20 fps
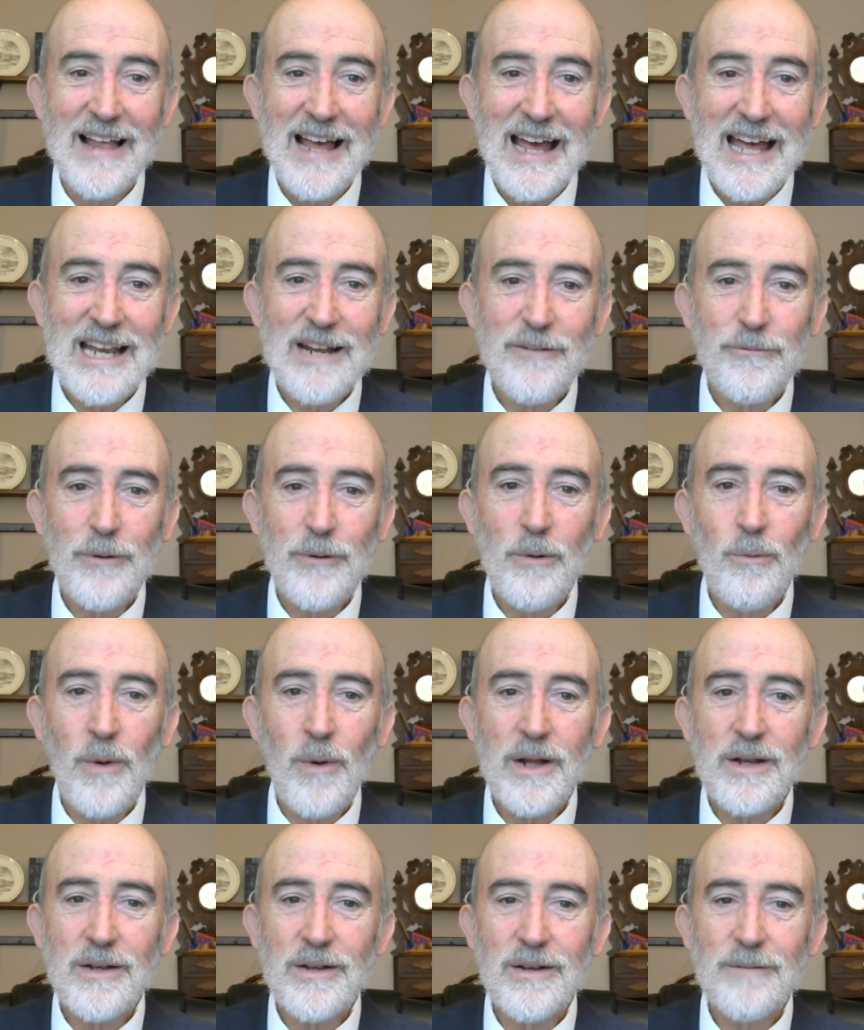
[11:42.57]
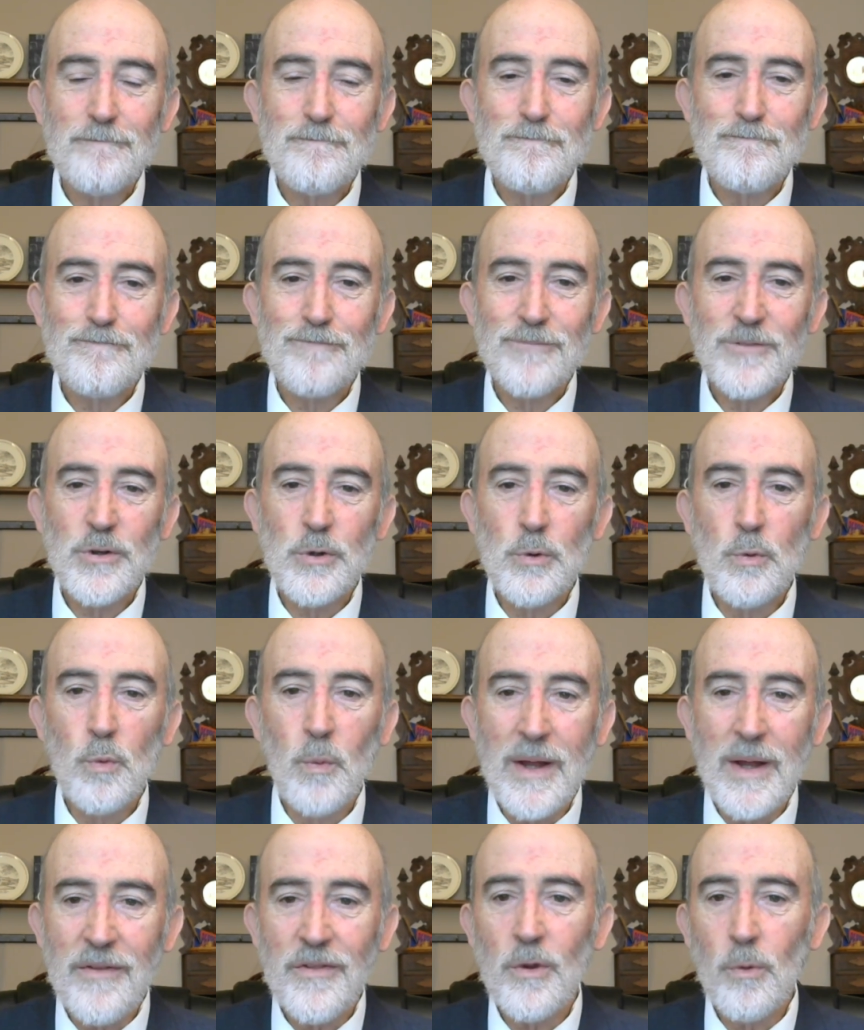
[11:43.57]
And if we want to
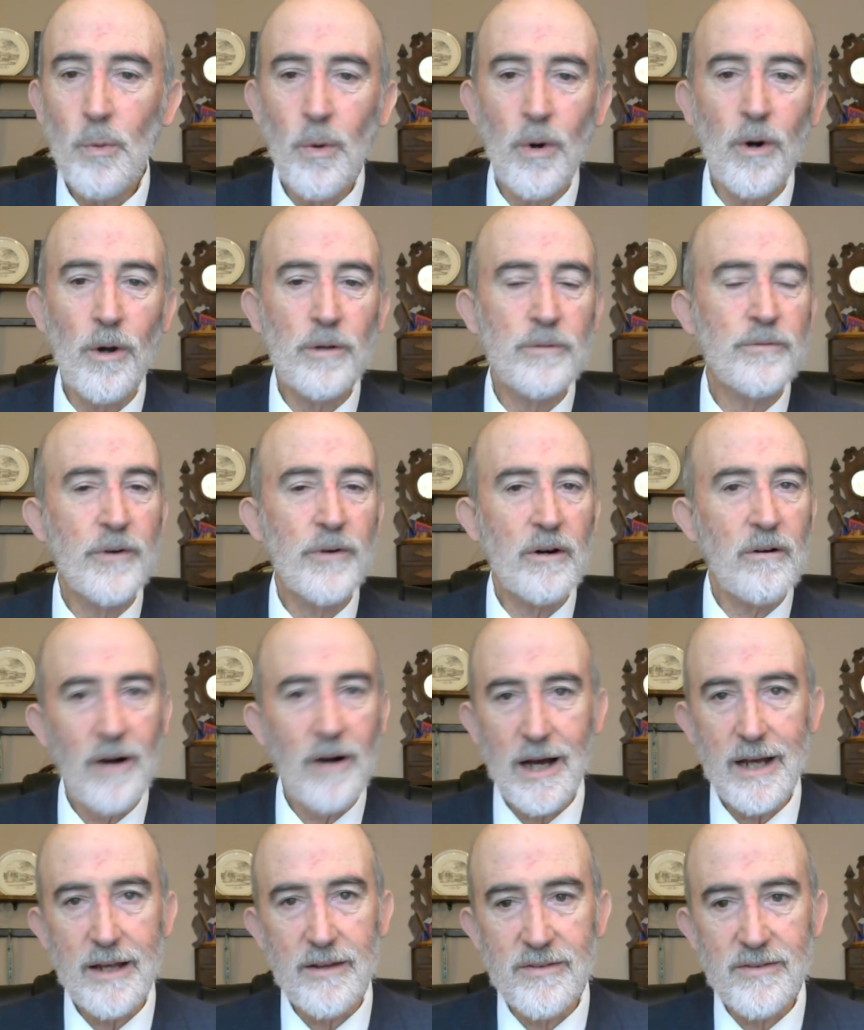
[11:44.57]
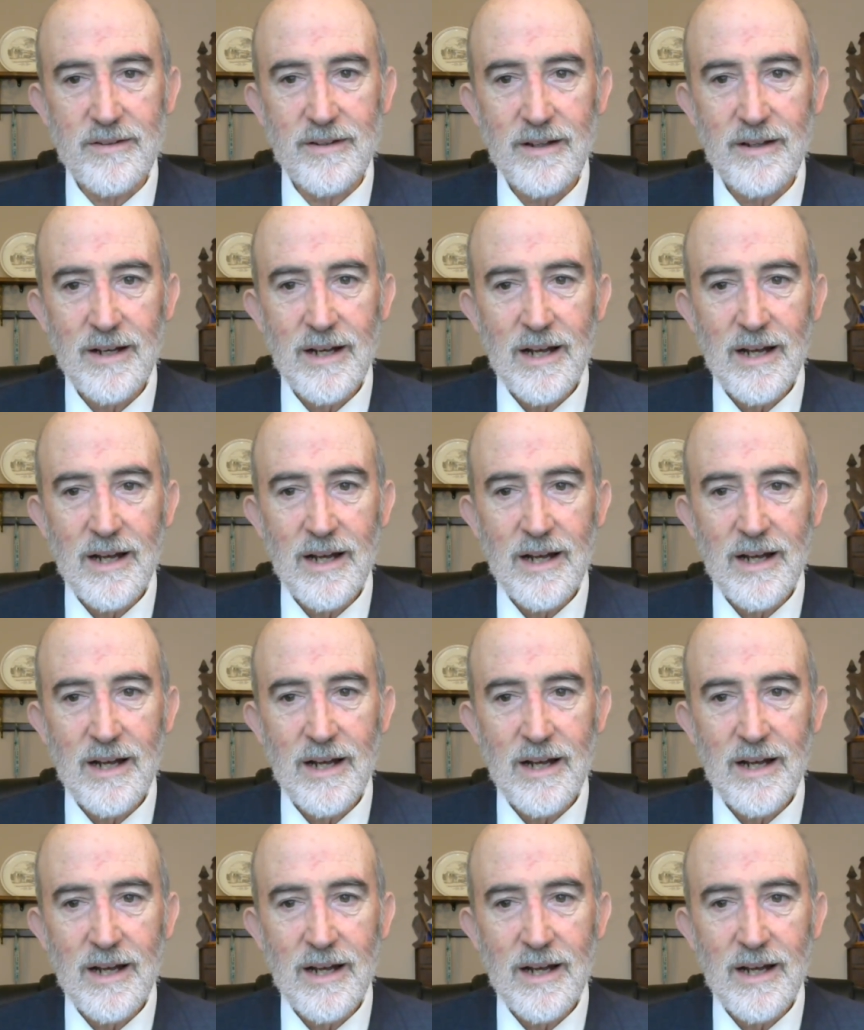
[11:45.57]
win the world for Christ,